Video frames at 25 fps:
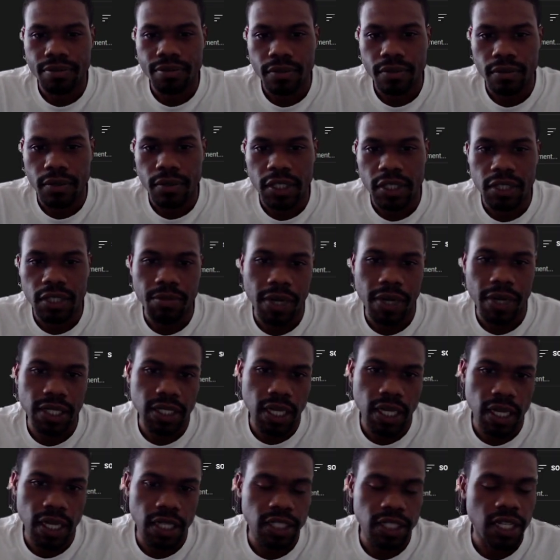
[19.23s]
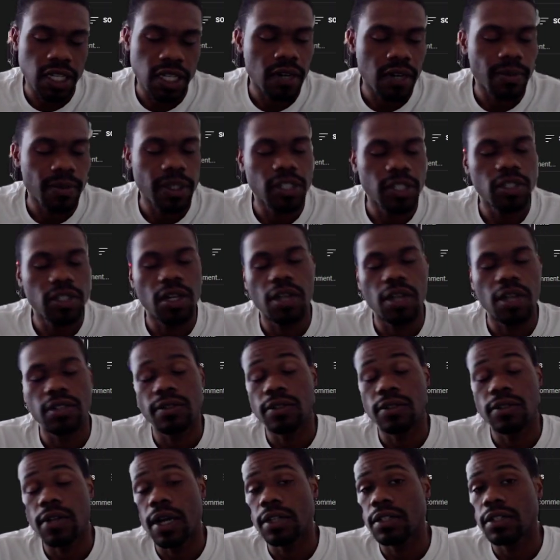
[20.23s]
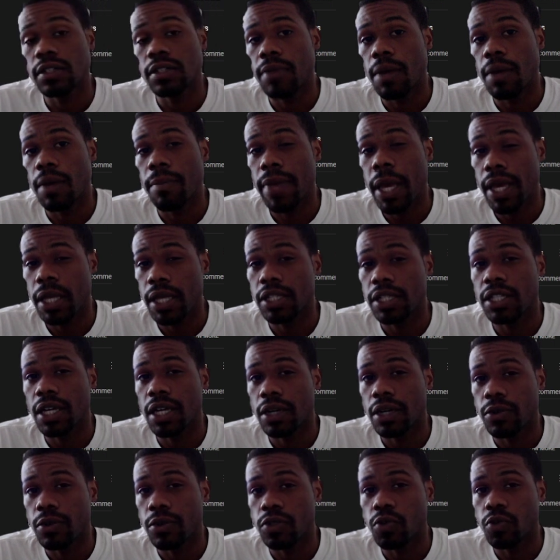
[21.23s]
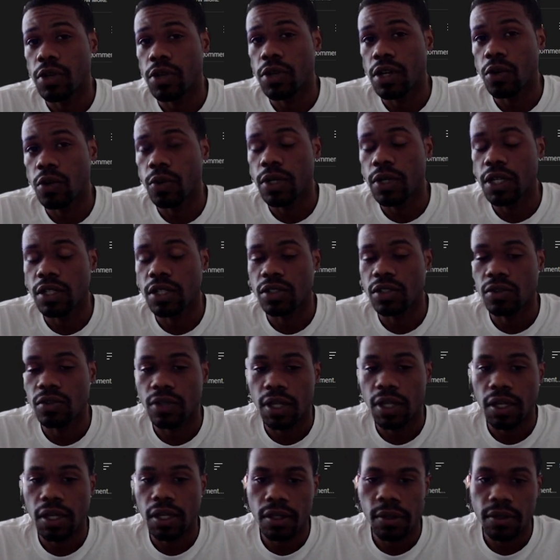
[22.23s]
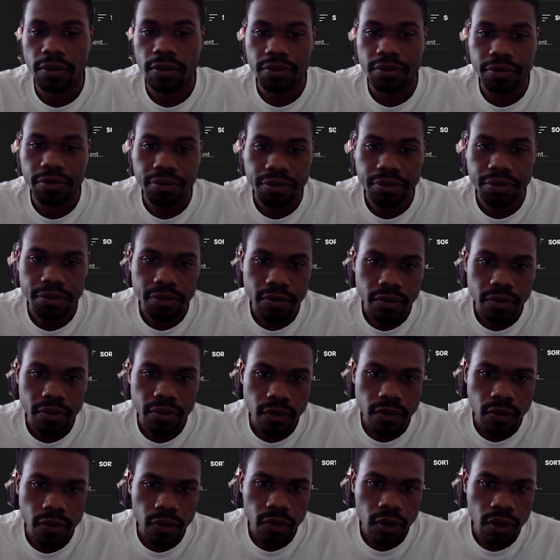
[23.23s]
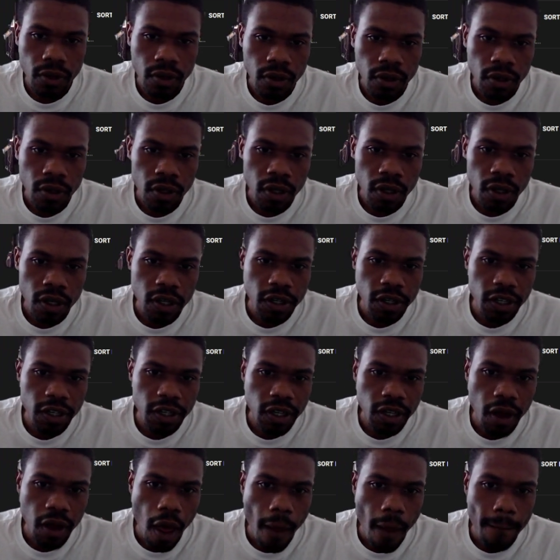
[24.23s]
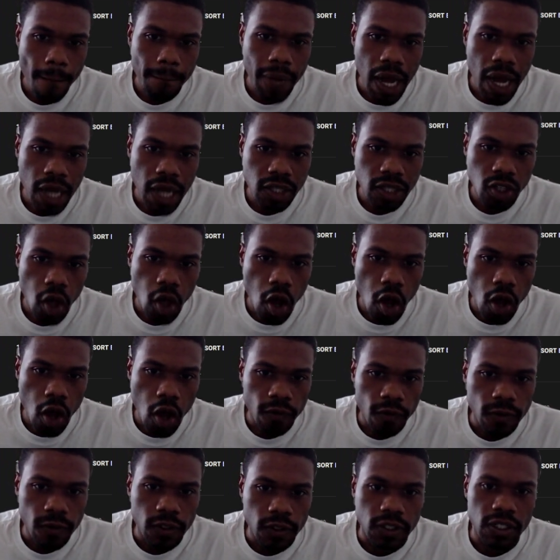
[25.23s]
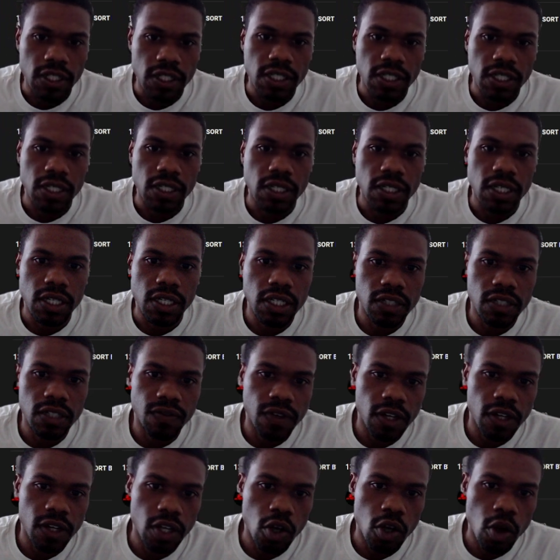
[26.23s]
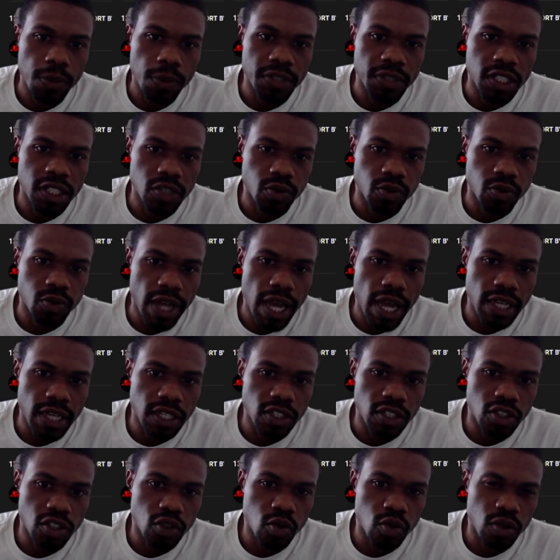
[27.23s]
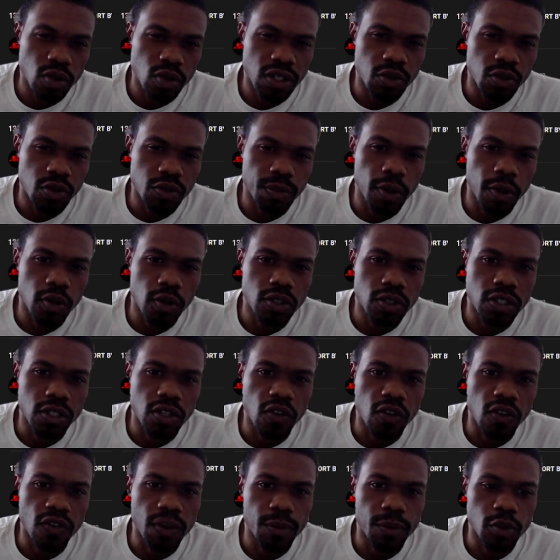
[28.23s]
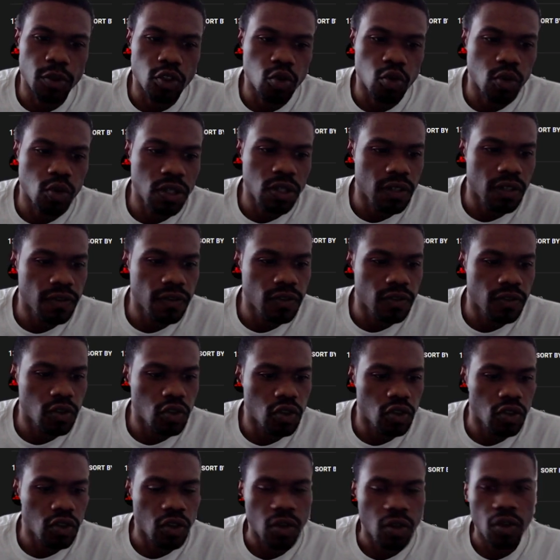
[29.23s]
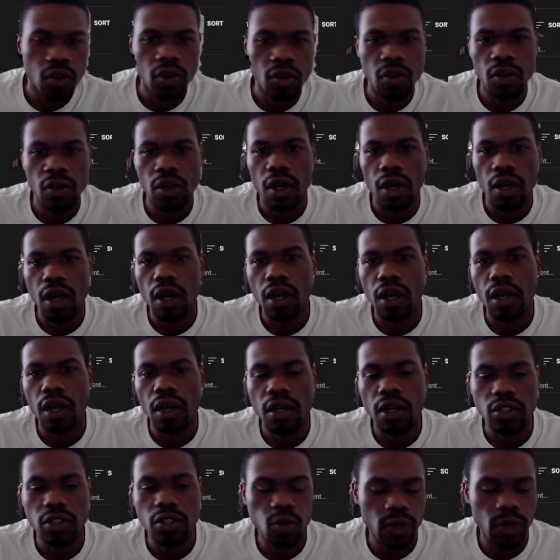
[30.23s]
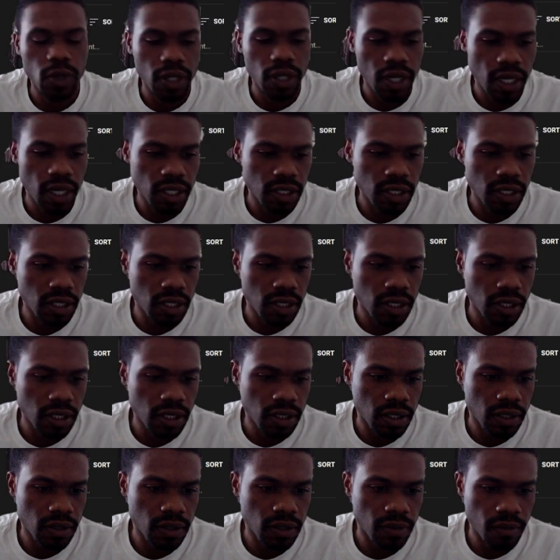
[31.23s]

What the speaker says: This is my second channel. Make sure y'all subscribe to my main channel as well. We Hustle Daily. Hood Box Office. This is his video. I'm just reacting to it. It was posted November 20th, 2019.